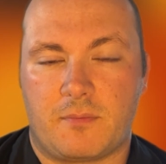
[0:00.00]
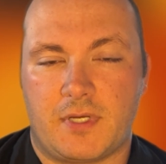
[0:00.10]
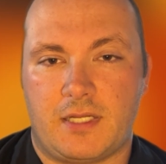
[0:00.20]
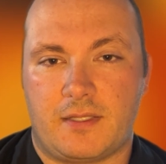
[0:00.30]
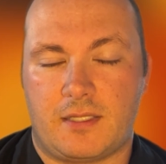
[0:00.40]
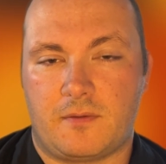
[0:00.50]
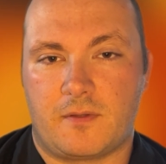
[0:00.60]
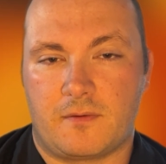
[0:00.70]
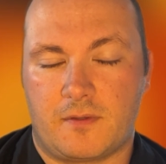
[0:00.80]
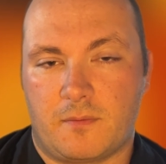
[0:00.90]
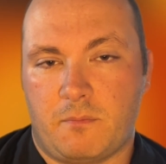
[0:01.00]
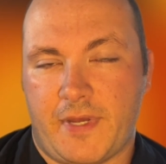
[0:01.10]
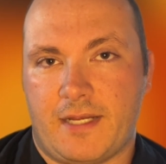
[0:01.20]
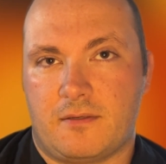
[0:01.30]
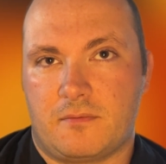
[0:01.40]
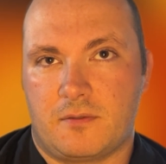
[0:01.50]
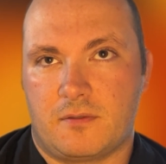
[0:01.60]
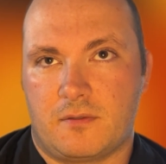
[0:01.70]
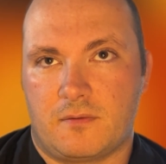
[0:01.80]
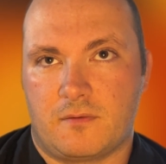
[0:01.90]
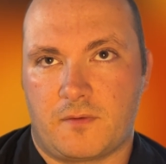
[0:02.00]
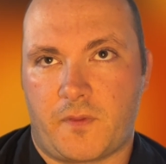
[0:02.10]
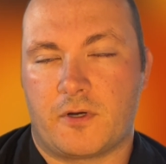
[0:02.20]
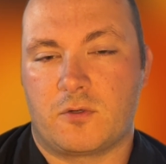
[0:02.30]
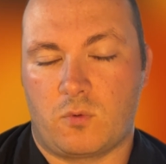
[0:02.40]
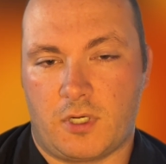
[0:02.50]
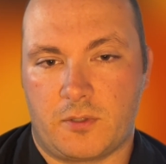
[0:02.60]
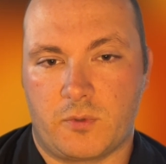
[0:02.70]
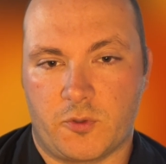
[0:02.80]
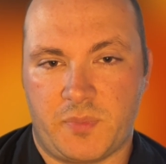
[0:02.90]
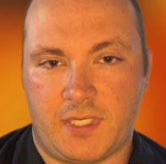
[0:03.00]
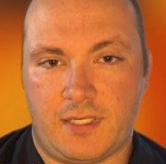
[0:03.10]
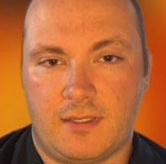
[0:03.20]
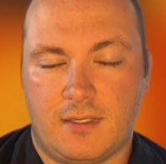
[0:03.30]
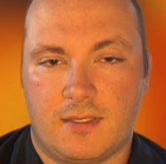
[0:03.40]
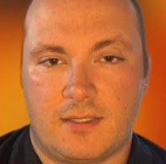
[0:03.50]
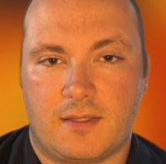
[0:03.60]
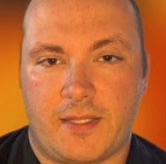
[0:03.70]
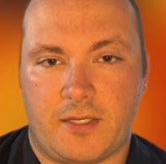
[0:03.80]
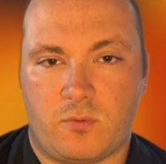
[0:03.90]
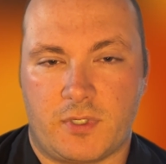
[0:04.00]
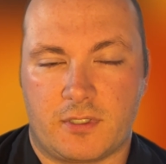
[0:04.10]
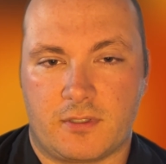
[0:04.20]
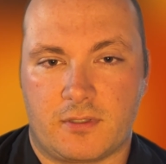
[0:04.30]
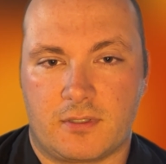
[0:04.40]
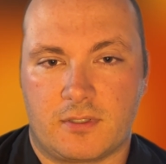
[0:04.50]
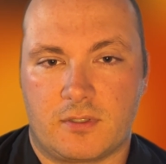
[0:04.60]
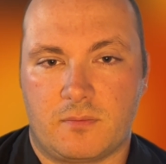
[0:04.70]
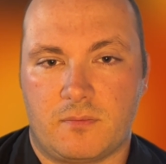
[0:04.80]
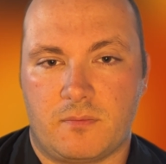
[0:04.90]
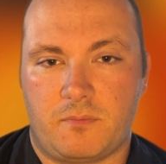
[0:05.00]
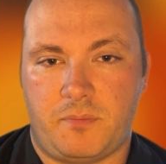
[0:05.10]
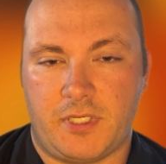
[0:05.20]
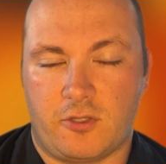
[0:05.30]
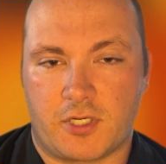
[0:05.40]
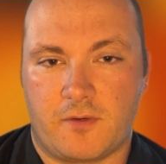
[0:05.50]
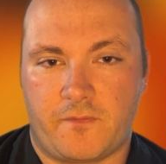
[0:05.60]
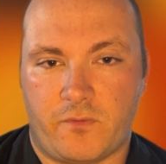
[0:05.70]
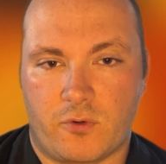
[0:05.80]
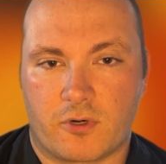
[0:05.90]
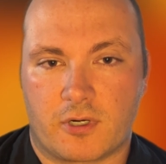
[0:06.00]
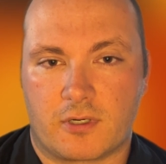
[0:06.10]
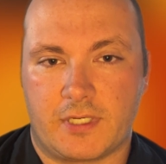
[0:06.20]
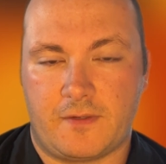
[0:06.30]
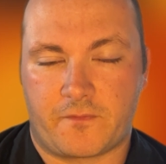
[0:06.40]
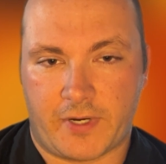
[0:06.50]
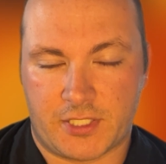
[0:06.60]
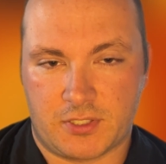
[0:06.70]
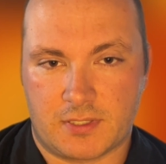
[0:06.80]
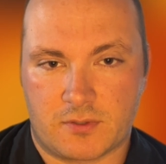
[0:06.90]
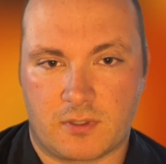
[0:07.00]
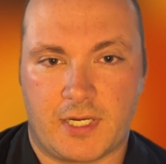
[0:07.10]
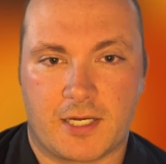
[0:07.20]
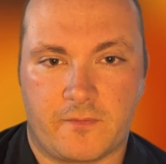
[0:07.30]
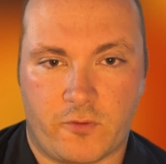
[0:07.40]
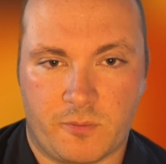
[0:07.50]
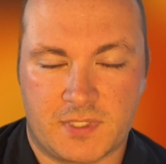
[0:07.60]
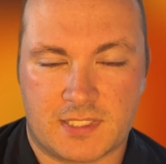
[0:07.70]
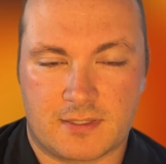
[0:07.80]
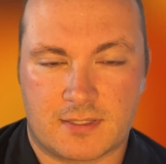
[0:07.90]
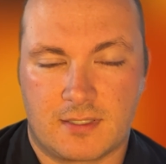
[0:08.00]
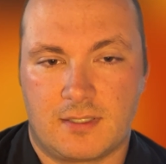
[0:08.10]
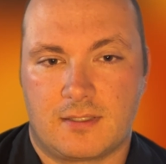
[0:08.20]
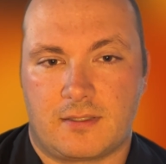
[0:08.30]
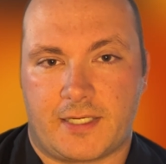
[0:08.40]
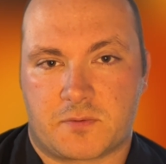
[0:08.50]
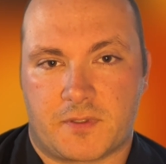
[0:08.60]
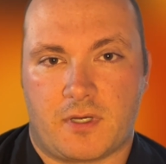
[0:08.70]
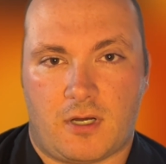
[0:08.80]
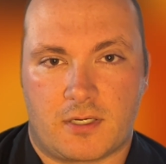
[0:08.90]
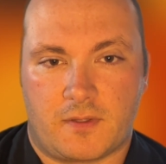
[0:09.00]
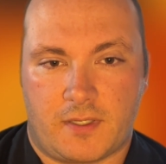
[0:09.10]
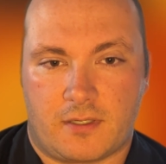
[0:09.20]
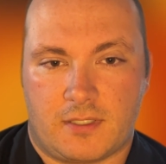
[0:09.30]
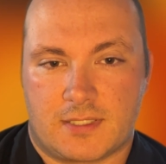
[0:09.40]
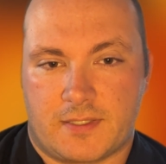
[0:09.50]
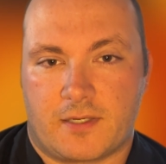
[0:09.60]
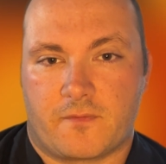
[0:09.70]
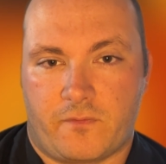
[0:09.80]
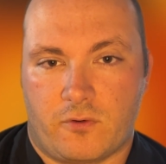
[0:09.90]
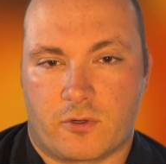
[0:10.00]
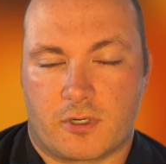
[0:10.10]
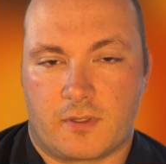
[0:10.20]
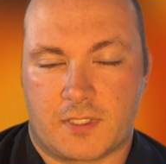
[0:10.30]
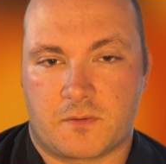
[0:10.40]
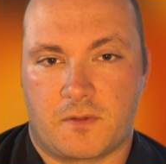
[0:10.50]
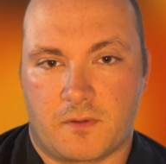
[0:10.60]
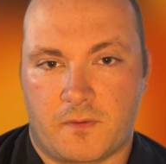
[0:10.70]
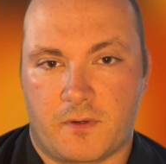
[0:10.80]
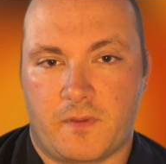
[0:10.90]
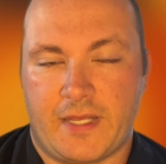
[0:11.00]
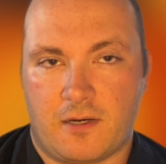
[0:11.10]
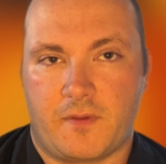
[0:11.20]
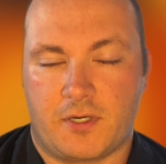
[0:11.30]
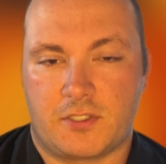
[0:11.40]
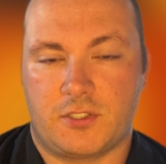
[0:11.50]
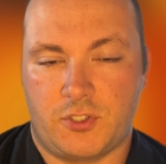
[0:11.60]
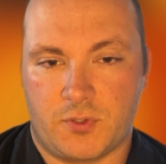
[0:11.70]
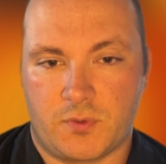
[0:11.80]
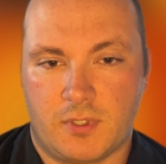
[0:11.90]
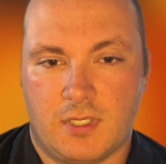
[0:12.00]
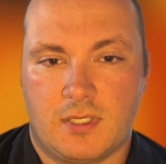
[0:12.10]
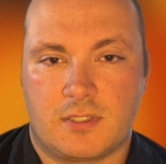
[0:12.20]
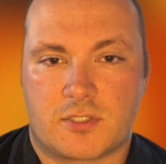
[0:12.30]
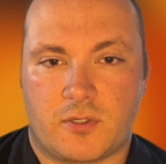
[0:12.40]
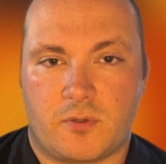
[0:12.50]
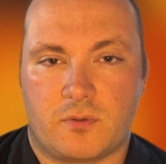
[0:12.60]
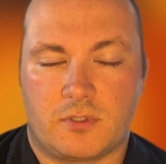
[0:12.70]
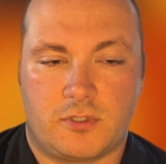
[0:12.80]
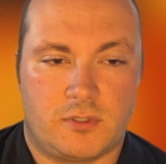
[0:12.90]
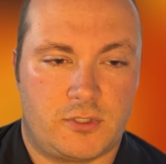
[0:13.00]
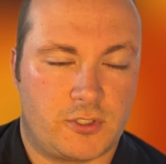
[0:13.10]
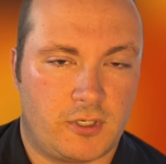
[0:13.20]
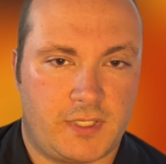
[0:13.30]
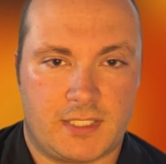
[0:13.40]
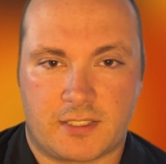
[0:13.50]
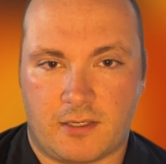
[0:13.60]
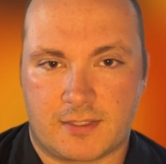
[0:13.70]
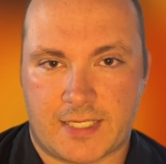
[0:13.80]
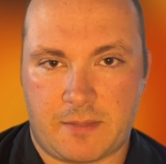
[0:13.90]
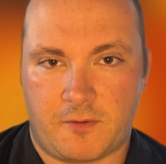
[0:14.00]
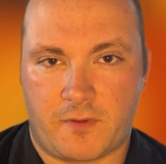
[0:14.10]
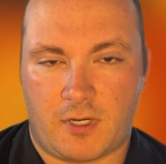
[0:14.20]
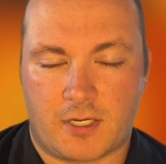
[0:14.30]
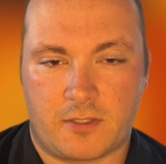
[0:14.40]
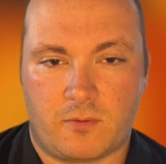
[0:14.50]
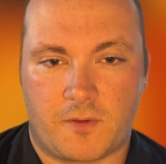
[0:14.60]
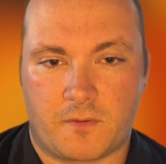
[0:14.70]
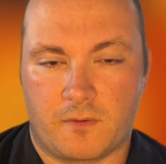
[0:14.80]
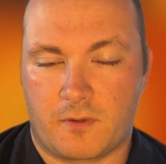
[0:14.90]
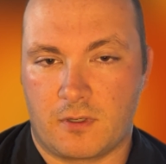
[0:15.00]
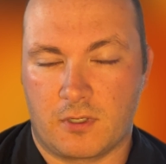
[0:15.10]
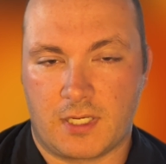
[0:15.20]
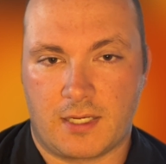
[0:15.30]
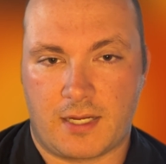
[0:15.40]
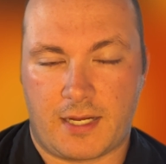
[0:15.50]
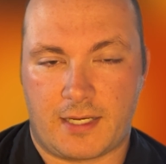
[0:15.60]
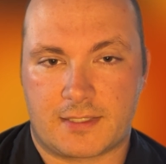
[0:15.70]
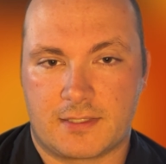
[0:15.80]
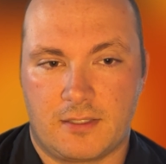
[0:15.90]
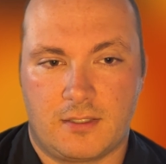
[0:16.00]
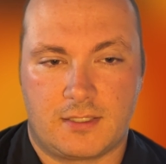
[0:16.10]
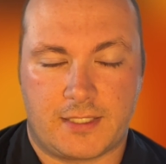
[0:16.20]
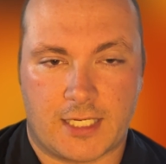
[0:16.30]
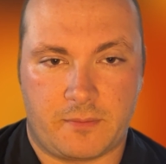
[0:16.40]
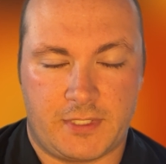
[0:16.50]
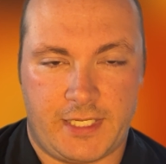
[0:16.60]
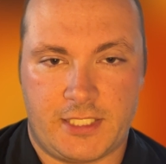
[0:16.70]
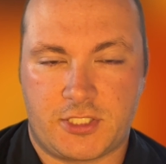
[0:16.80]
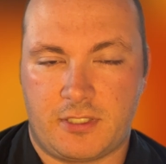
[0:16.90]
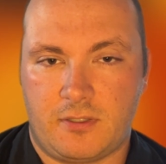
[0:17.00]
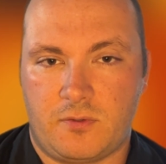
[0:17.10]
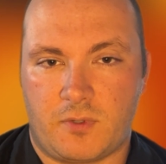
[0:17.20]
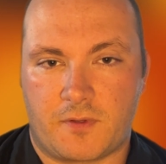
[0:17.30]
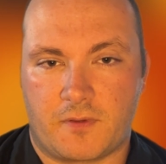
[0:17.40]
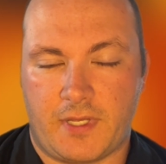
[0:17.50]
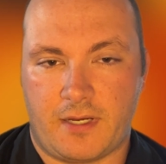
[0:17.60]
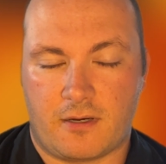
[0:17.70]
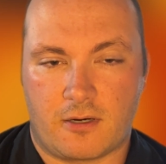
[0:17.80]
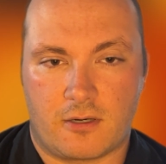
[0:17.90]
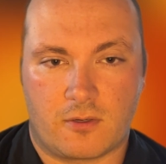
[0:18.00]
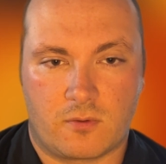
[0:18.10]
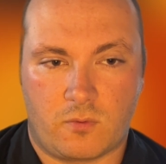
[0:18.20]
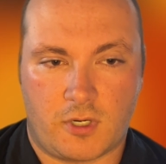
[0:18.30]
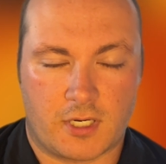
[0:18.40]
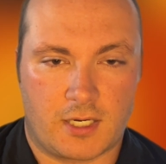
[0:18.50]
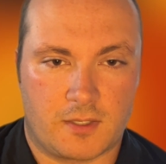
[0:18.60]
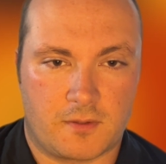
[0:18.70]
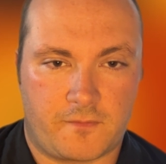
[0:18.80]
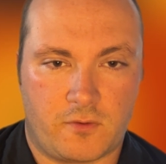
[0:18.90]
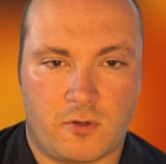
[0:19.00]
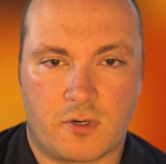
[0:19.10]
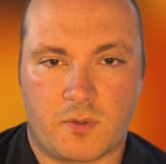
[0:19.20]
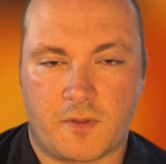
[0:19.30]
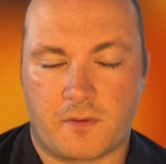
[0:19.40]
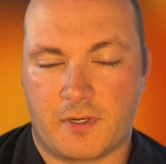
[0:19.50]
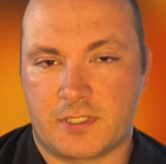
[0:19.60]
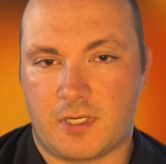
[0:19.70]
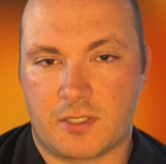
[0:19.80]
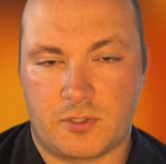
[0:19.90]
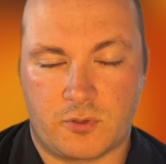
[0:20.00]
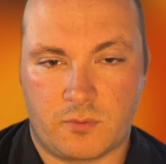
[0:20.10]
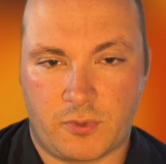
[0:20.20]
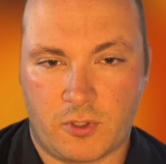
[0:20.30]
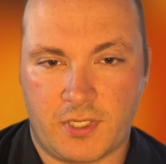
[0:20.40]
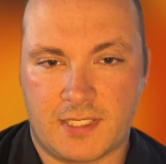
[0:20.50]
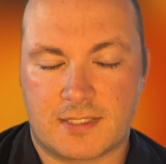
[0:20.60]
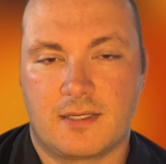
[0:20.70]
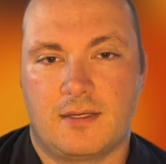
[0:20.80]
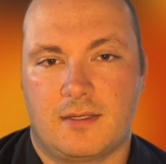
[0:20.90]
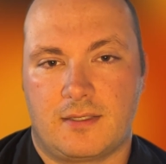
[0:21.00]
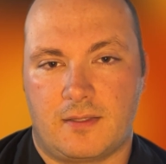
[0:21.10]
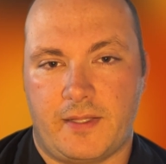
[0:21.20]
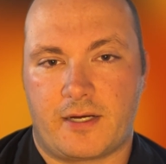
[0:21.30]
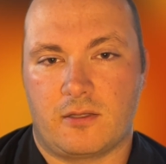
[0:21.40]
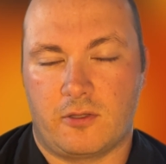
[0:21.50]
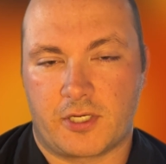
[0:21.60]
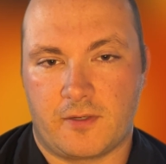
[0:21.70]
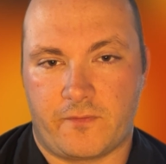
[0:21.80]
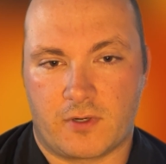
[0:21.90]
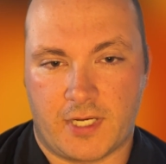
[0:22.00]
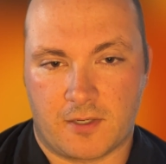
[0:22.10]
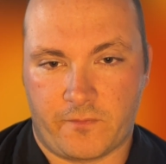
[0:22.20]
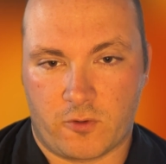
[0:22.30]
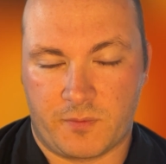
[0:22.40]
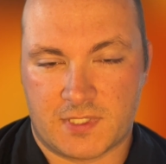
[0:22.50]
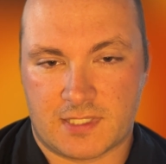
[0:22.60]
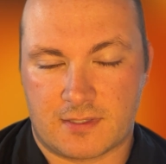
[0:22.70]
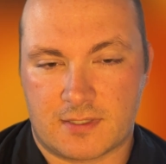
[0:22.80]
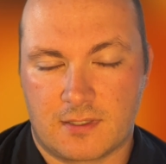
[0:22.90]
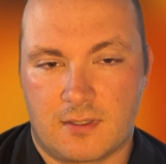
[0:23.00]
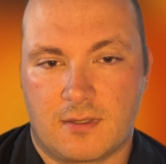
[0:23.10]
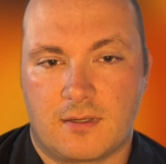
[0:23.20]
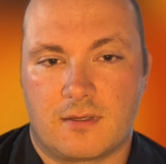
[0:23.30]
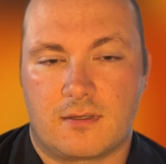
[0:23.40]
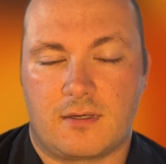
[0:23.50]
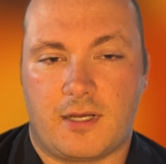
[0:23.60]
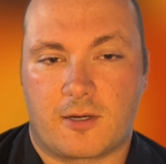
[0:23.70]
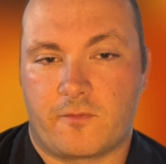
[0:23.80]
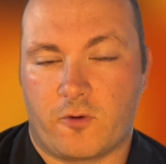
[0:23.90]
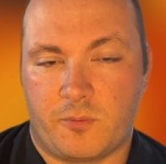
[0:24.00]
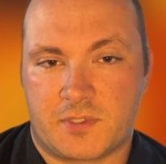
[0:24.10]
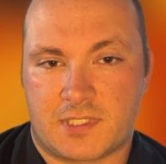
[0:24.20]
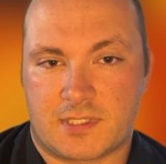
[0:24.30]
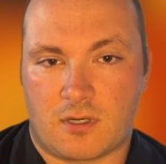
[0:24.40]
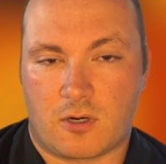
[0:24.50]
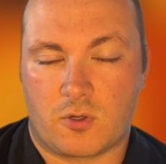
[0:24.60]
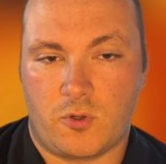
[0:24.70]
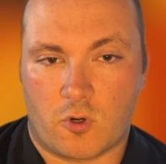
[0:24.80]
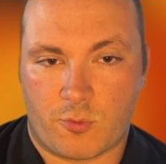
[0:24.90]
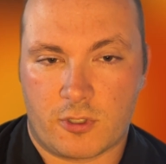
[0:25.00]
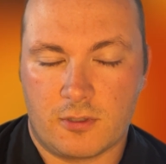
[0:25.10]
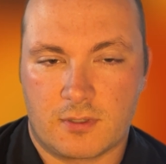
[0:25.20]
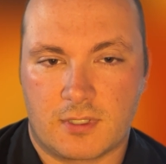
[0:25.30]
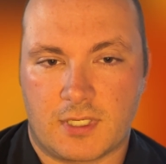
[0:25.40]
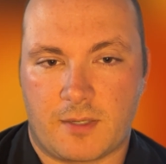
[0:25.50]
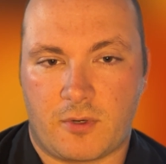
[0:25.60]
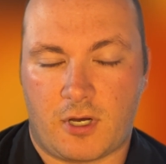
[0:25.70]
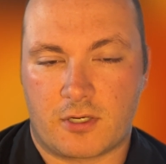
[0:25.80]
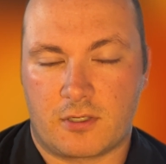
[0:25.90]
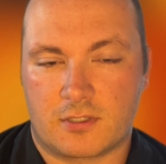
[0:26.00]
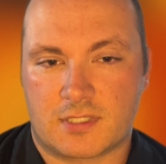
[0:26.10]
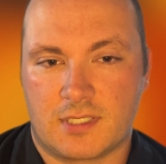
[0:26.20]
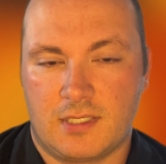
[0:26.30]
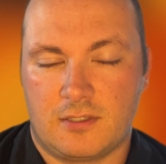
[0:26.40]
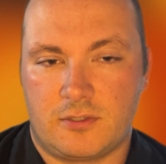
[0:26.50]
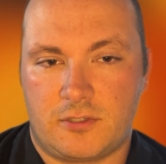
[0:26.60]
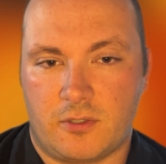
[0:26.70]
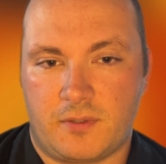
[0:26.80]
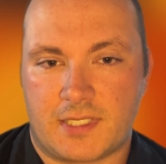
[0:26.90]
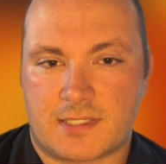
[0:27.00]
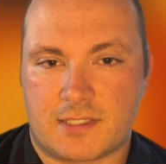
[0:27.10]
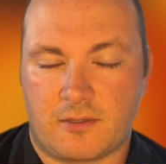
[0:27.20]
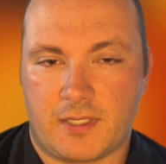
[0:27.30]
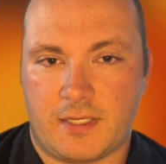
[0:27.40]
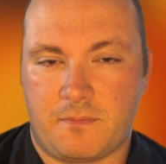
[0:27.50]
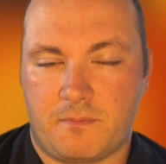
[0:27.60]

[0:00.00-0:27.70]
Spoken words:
And then the main third one will be, they will be looking for infractions or nonconformances. That's what the audit is there for. That's what they are there to do. So during the entire time of the audit, whether they're looking at documentation, whether they are walking on the floor, whether they're talking to employees, they are looking for nonconformances. Nonconformances are normal. Auditors don't necessarily